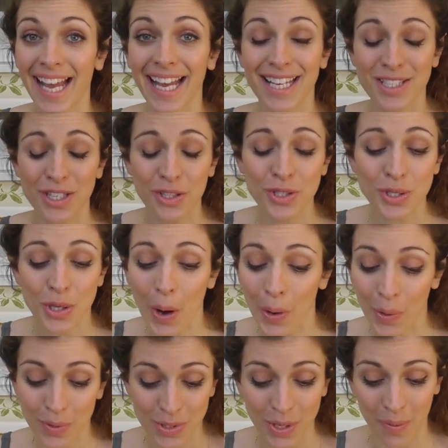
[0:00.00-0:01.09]
It is
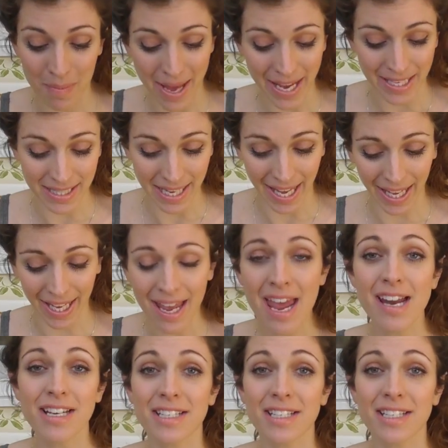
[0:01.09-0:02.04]
so, so amazing.